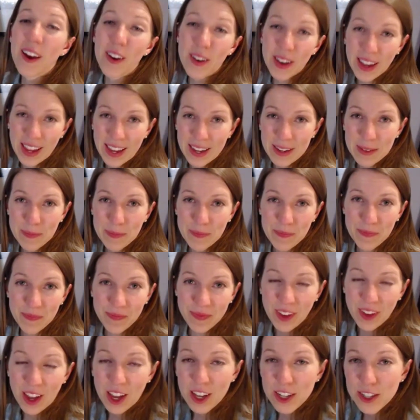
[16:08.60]
Okay,
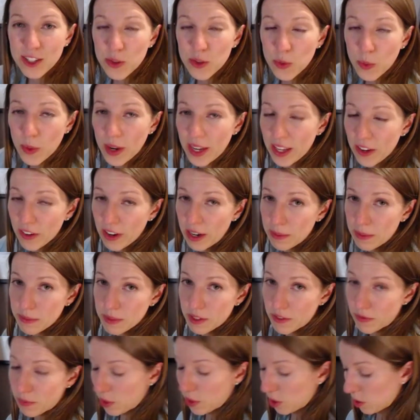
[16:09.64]
20 grams
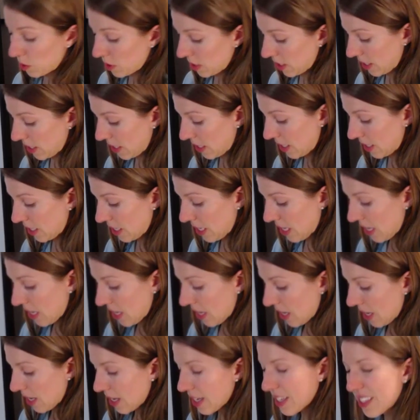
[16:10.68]
of protein
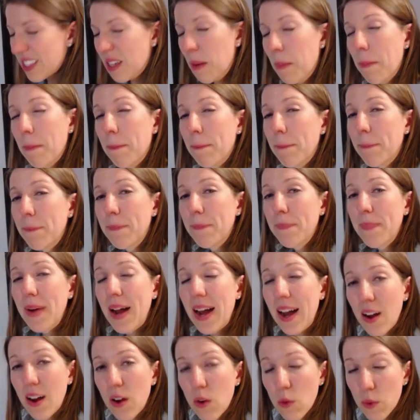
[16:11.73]
is
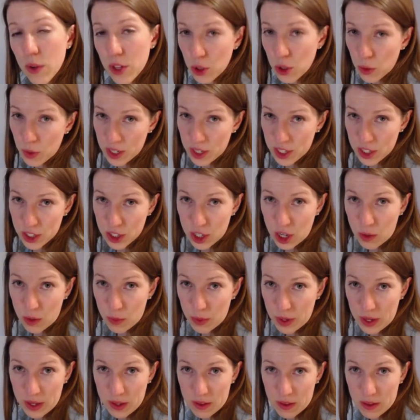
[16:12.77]
about what you want to start
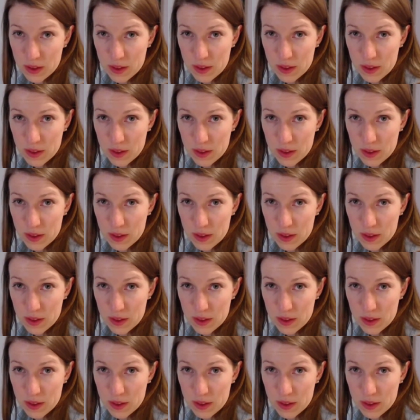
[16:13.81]
with.